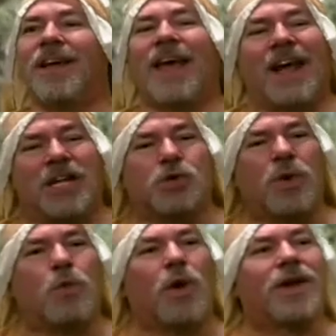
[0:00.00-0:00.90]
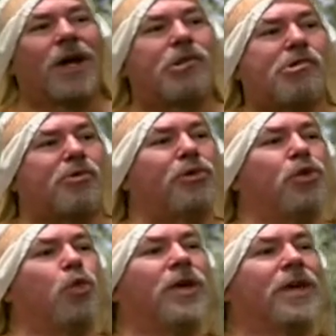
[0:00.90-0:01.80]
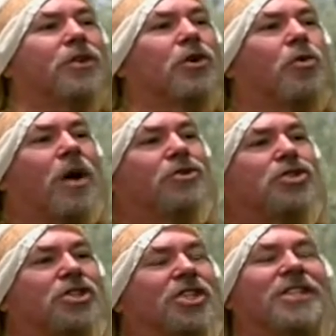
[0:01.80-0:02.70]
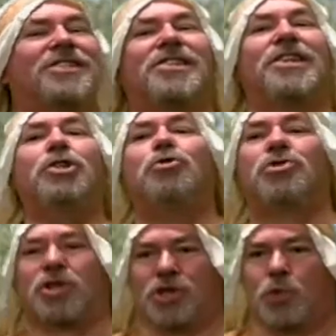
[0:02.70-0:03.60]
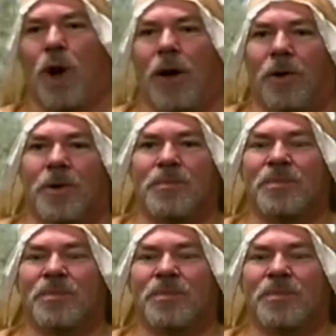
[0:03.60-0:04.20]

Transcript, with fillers: And as we went on through the week, the crowds just continued to swell.